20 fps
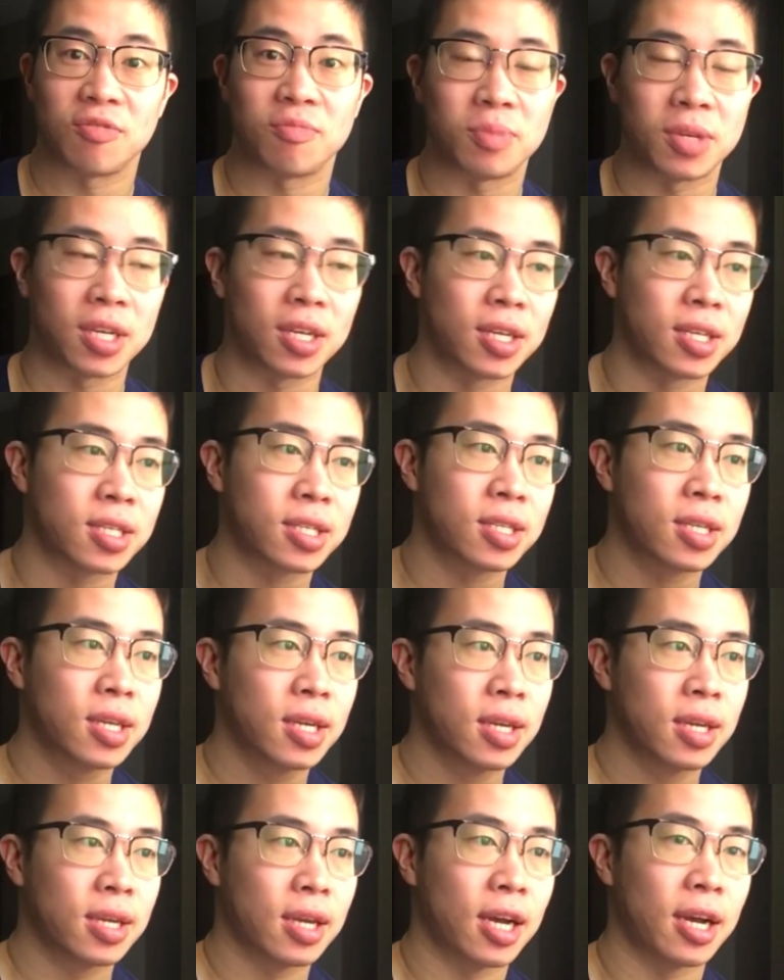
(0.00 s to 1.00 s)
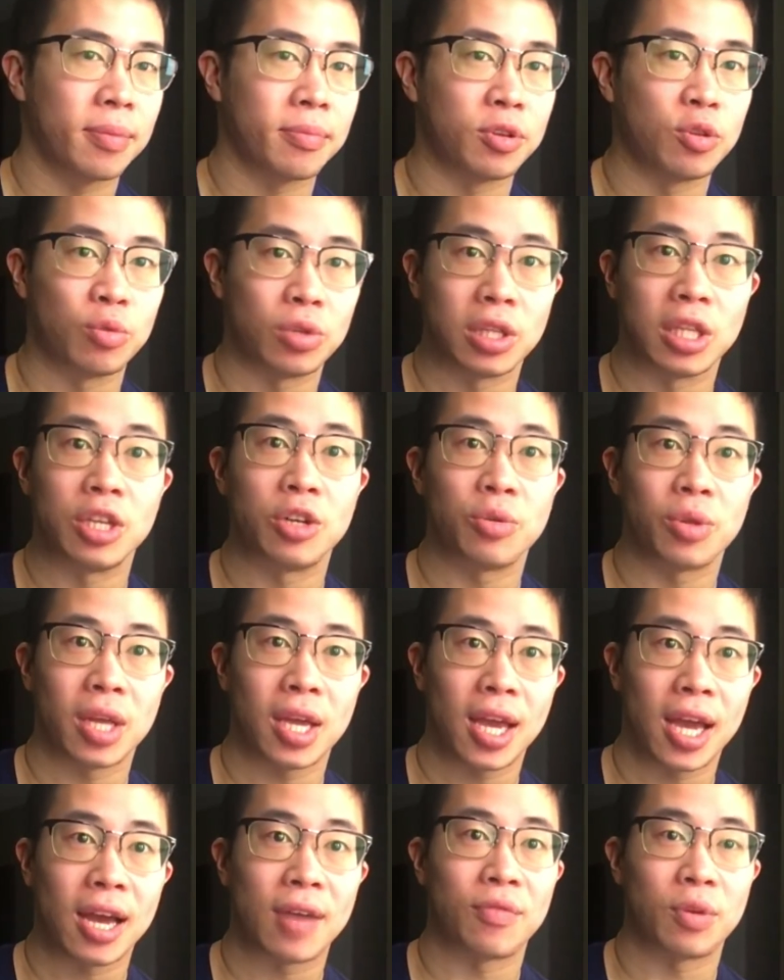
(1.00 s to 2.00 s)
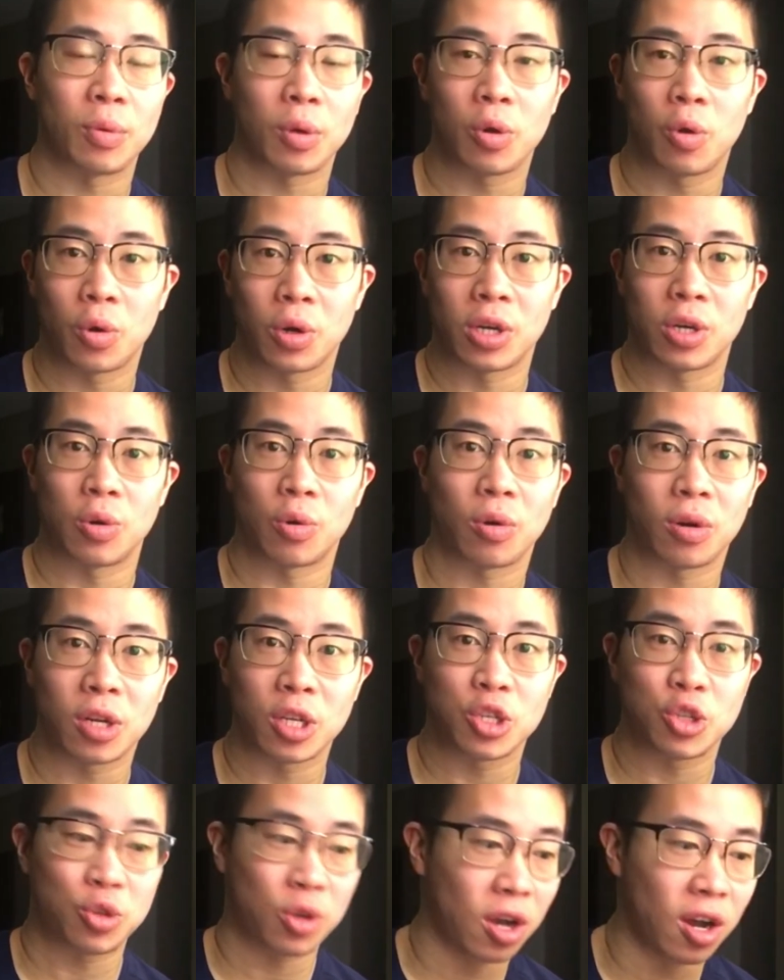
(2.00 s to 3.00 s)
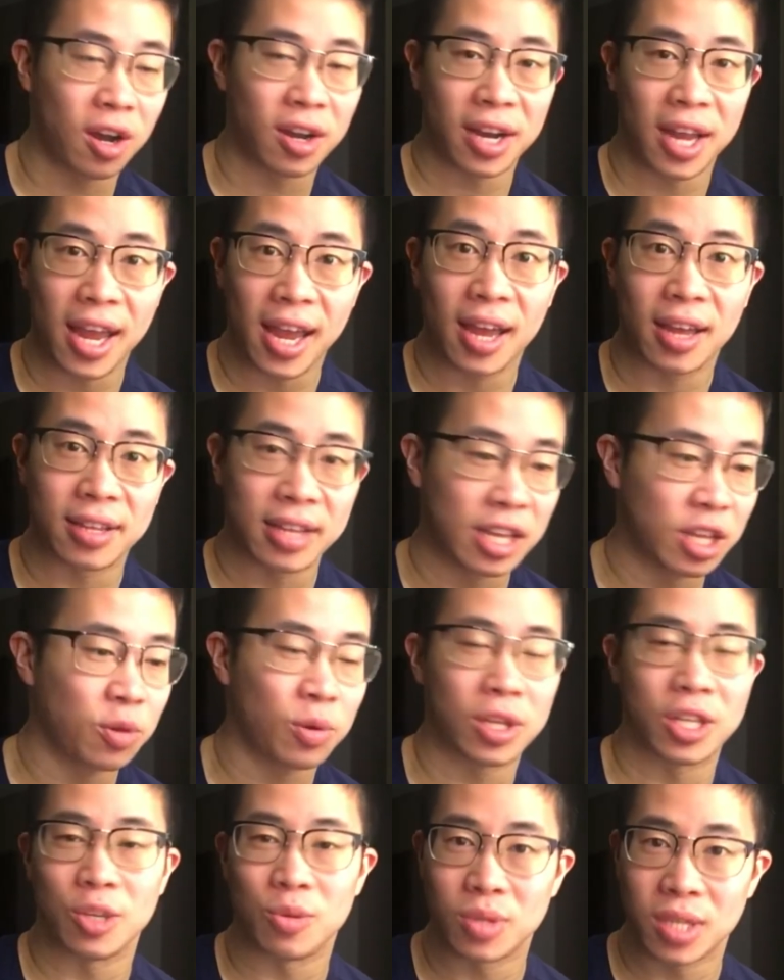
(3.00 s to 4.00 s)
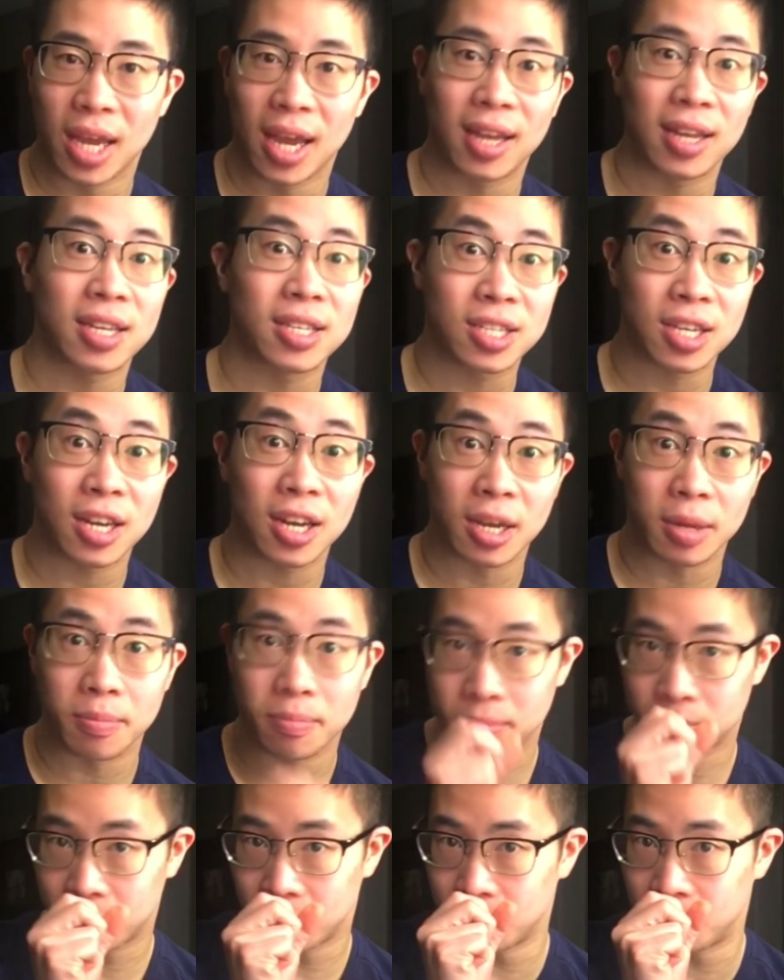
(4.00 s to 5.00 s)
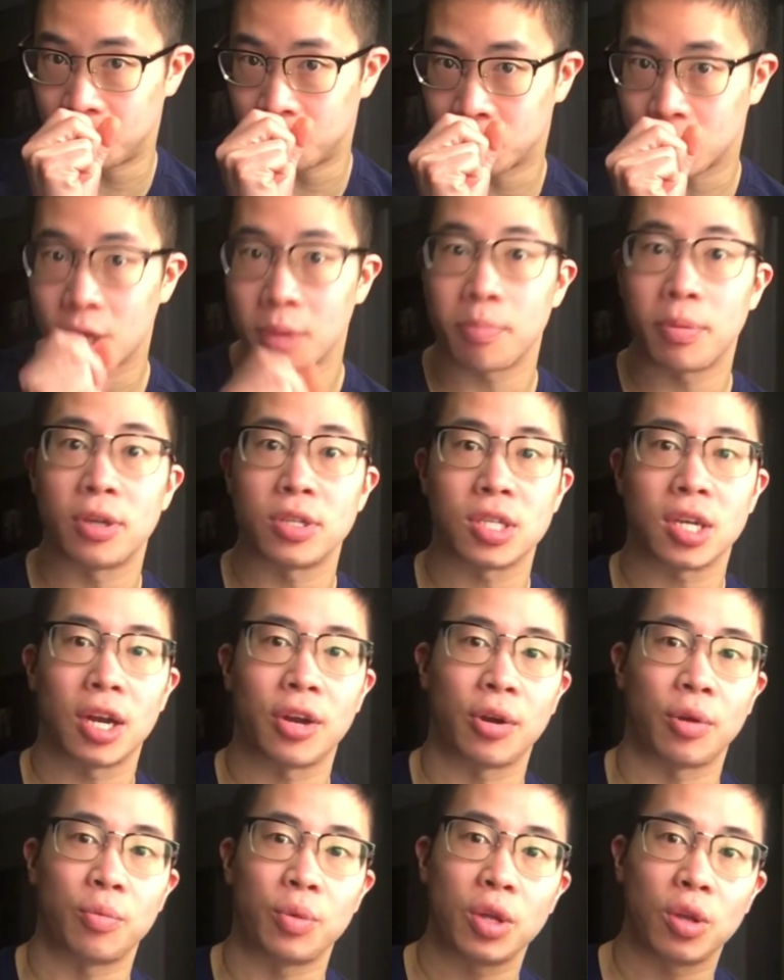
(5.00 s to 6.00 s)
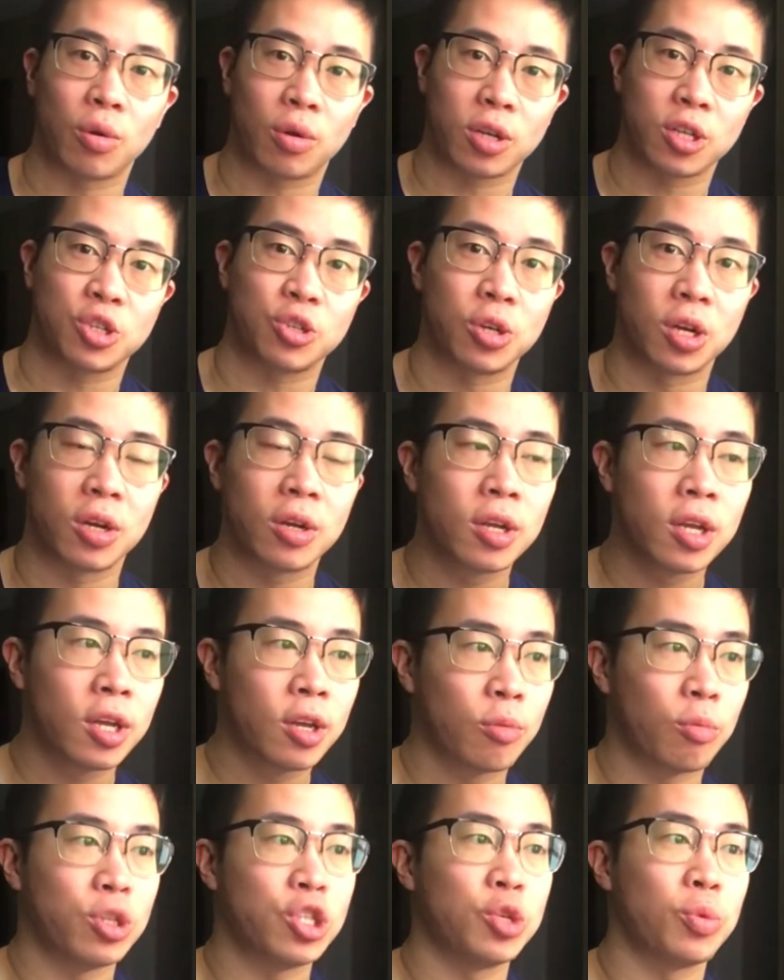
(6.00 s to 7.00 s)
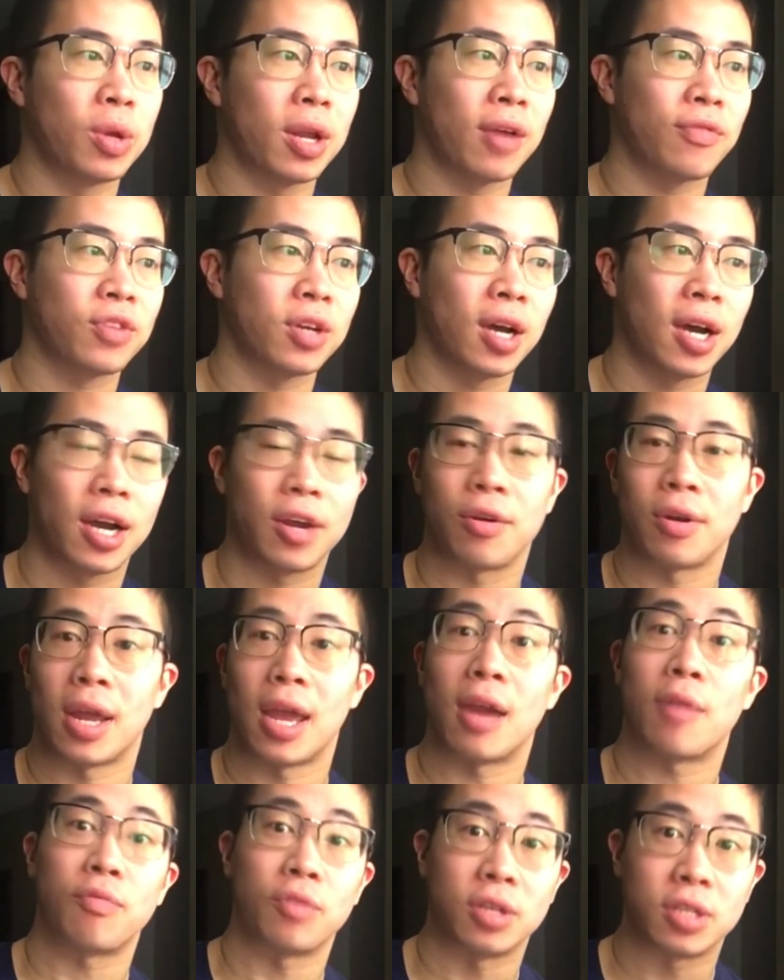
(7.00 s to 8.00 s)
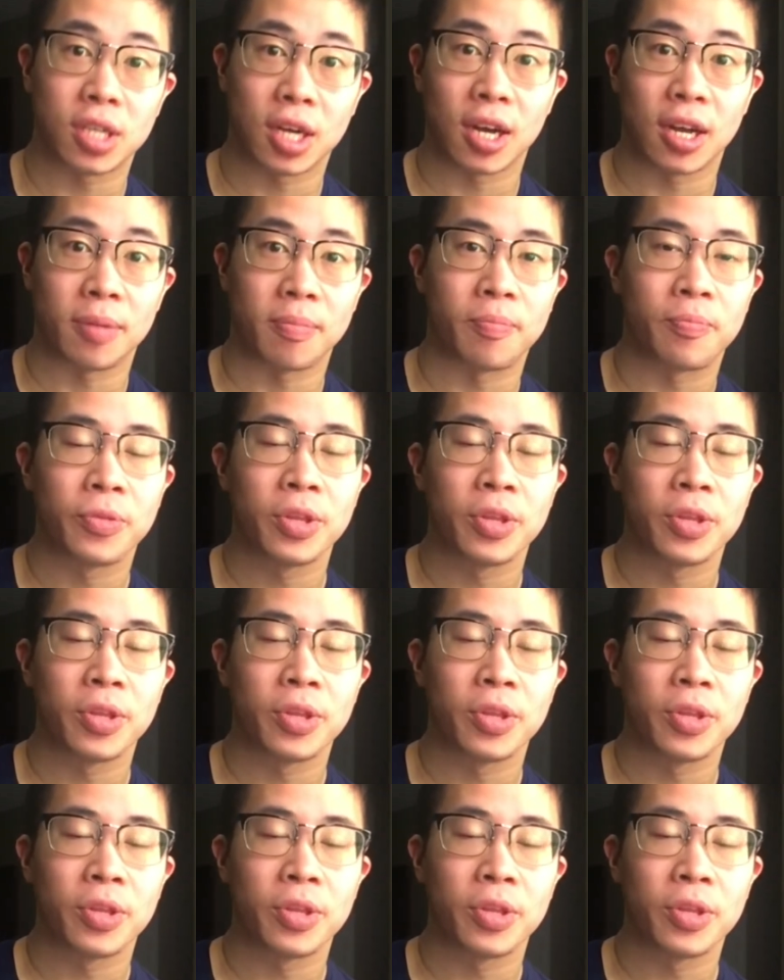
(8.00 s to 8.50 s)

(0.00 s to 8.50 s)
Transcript: because you would literally have a recorded orchestra on hand that you can use anytime compared to hiring a real orchestra, which you would have to hire every time.